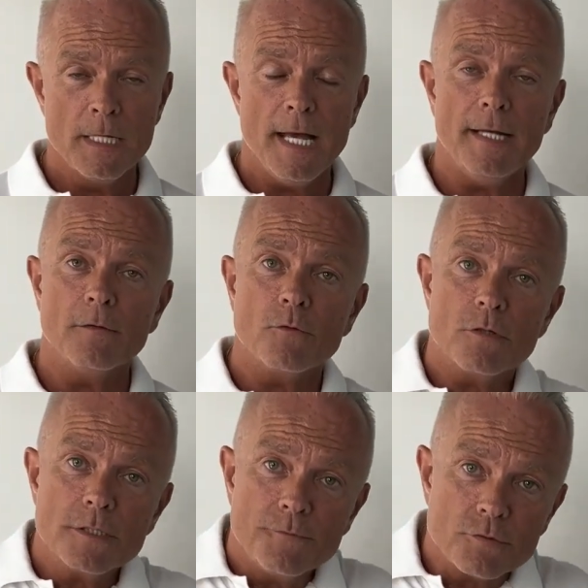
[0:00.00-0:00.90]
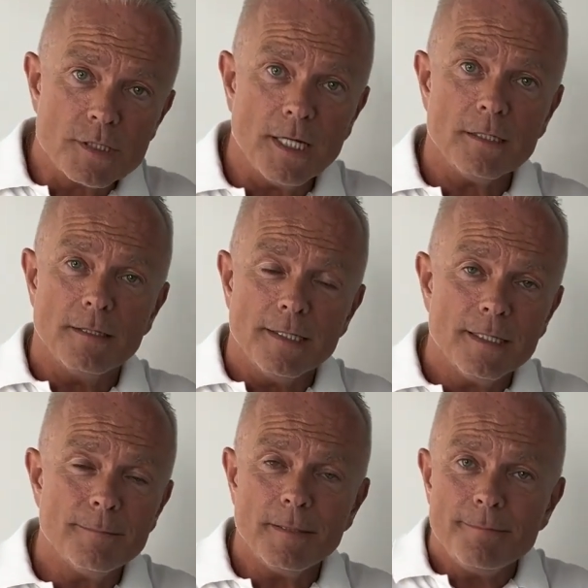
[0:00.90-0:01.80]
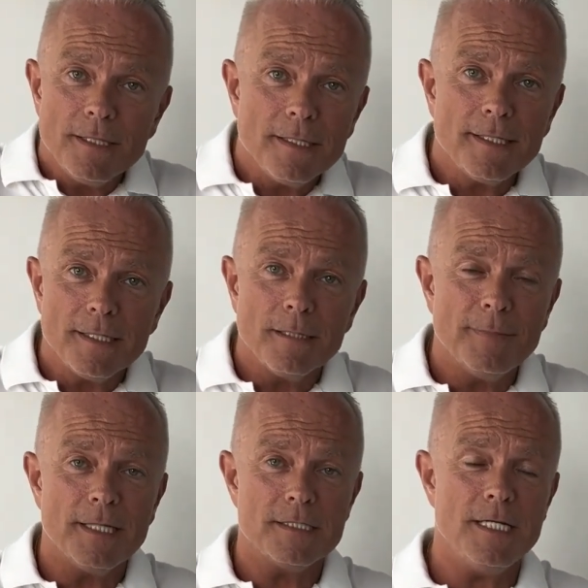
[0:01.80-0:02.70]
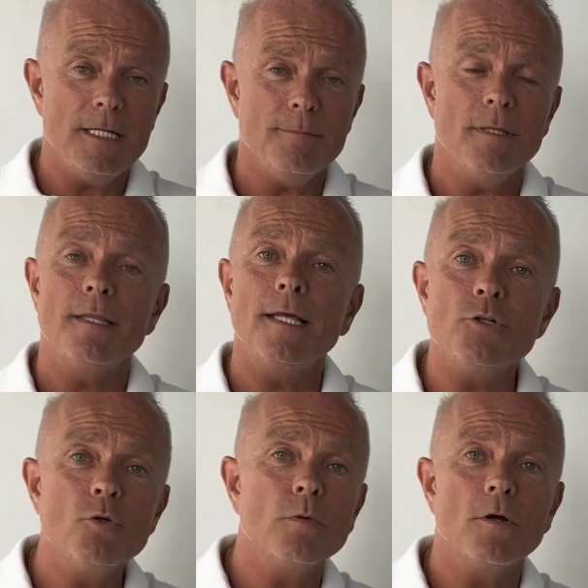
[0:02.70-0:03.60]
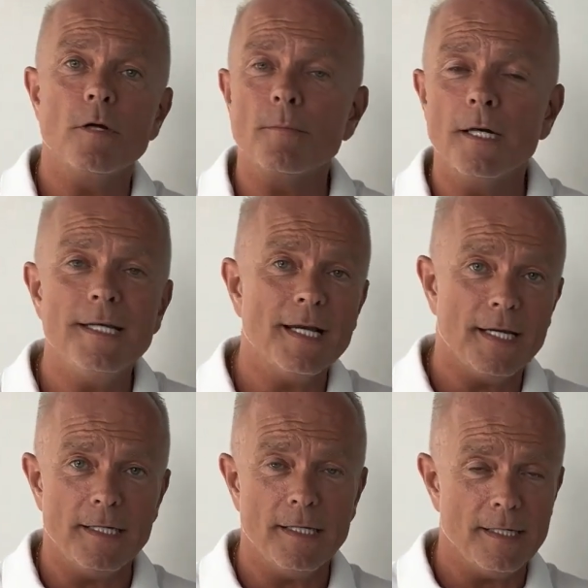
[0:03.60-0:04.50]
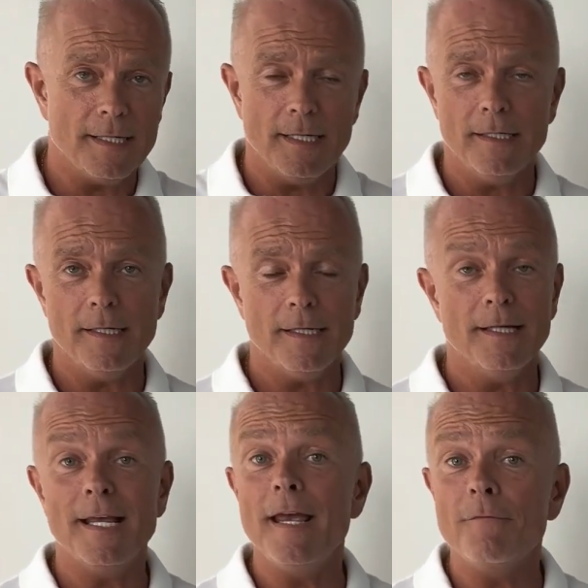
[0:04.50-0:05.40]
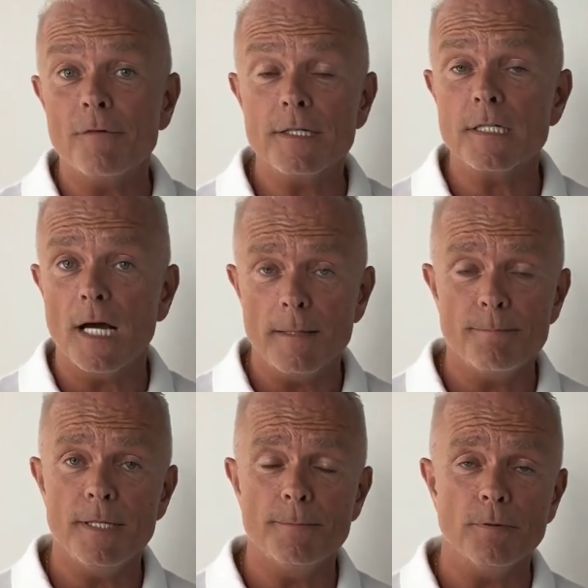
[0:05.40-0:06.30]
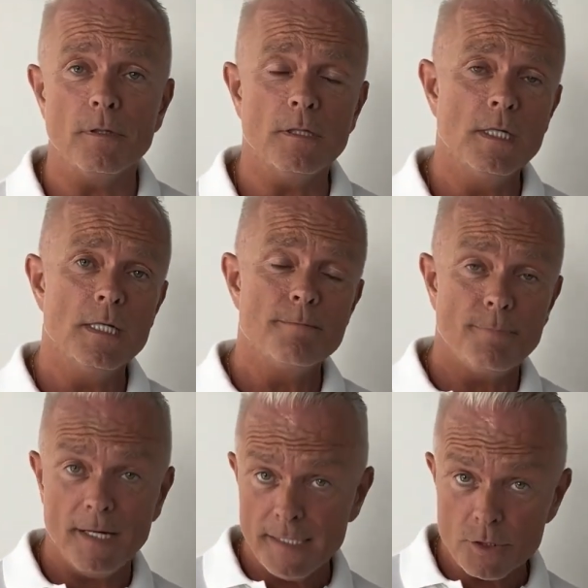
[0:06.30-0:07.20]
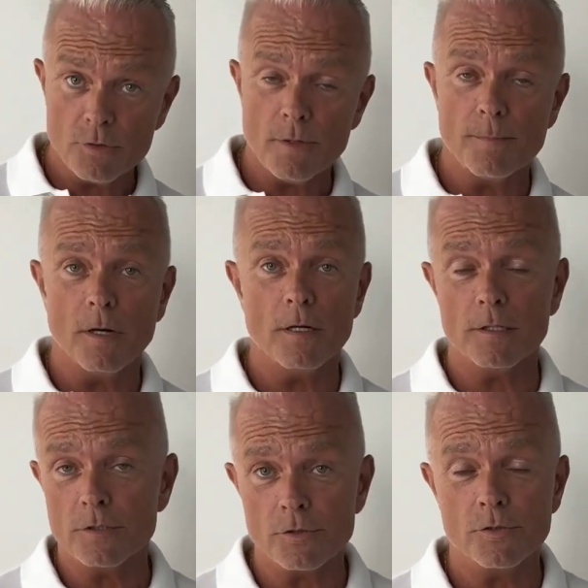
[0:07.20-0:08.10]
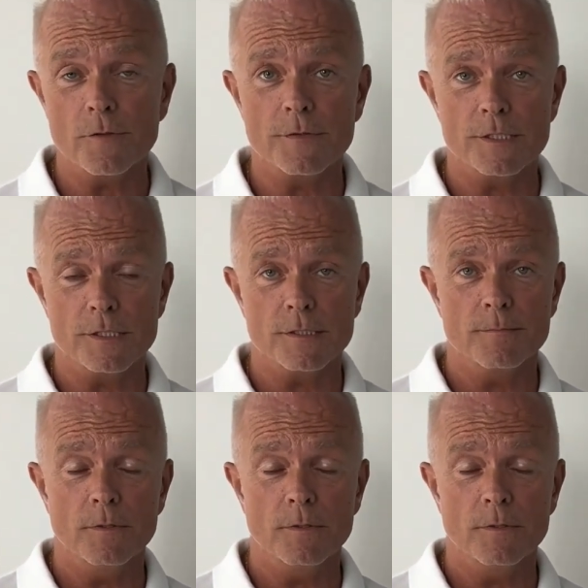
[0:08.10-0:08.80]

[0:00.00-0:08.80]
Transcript: And of course, if you start a little bit, building a little bit of team, then you will earn money again and again and again every time people buy into the products or services.